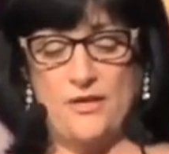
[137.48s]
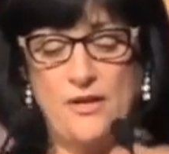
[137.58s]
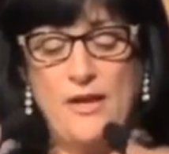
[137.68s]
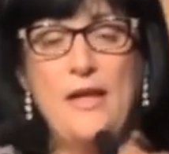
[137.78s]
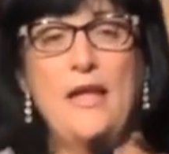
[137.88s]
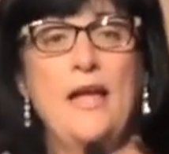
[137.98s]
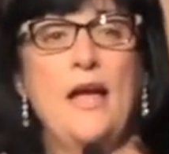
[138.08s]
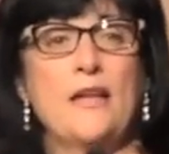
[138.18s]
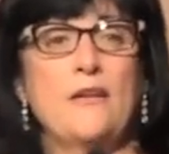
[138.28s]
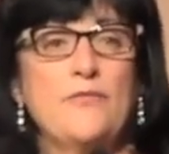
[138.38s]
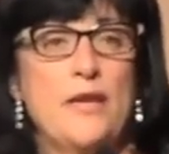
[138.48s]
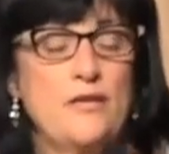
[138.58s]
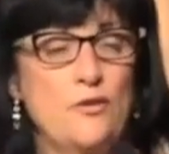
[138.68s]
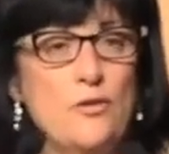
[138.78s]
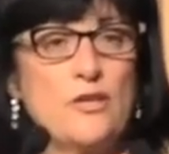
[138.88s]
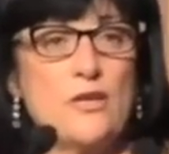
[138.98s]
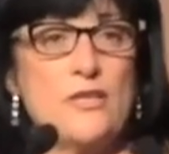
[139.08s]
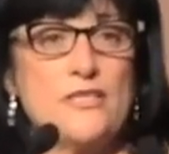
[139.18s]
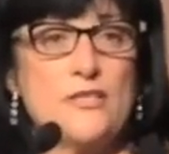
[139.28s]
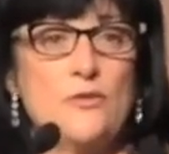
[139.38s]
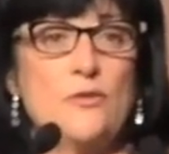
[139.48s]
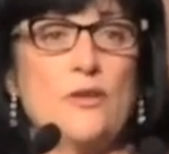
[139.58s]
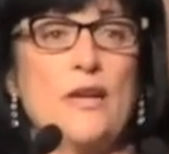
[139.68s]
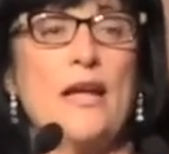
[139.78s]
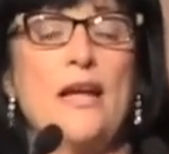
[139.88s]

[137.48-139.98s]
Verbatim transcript: year, and of, in an all girls school,